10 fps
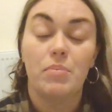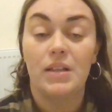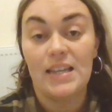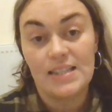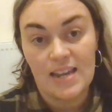
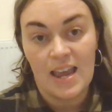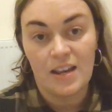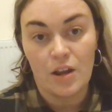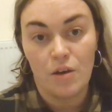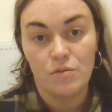Please
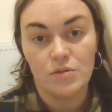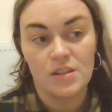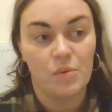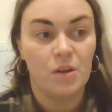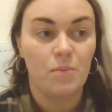take notes.
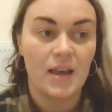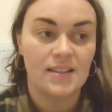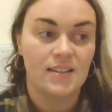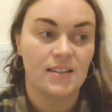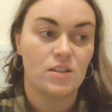I will be
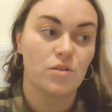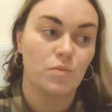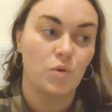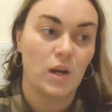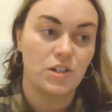asking
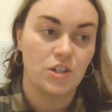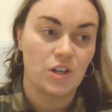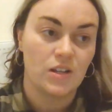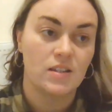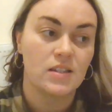some
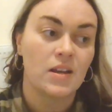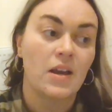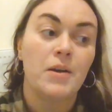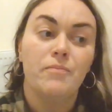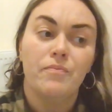questions,
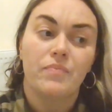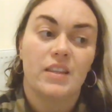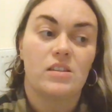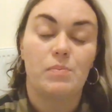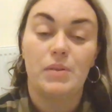
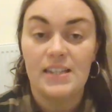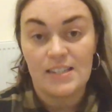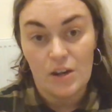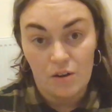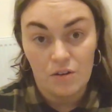so
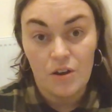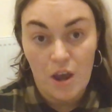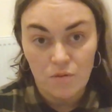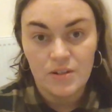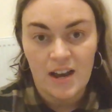please
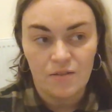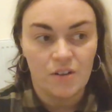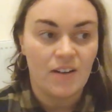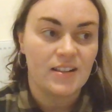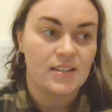note down
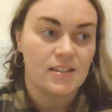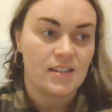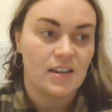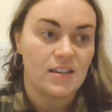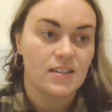your
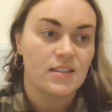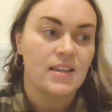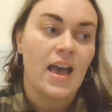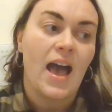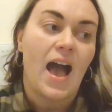answers
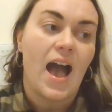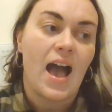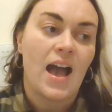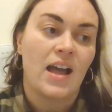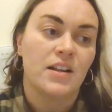
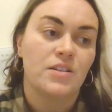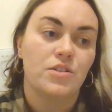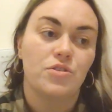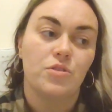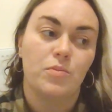and
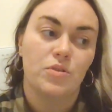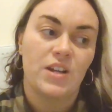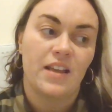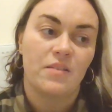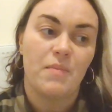double
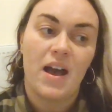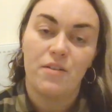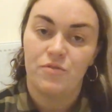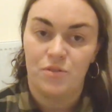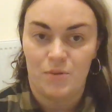check them
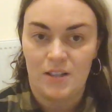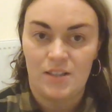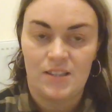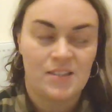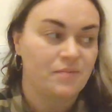
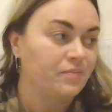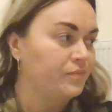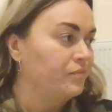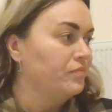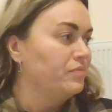afterwards.
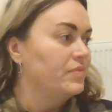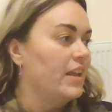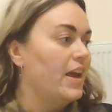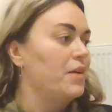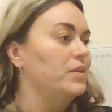
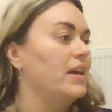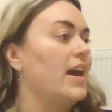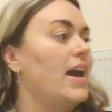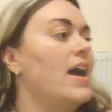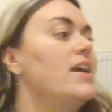
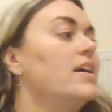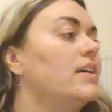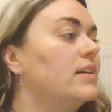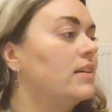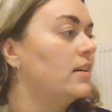Okay,
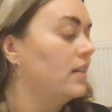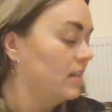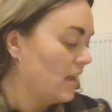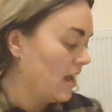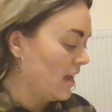
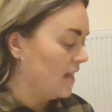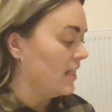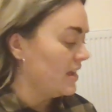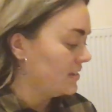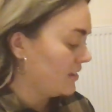
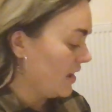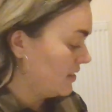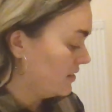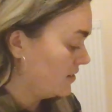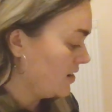let's get
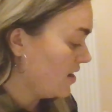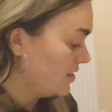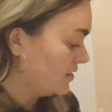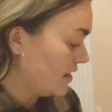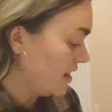
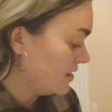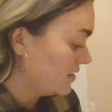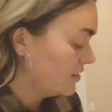started.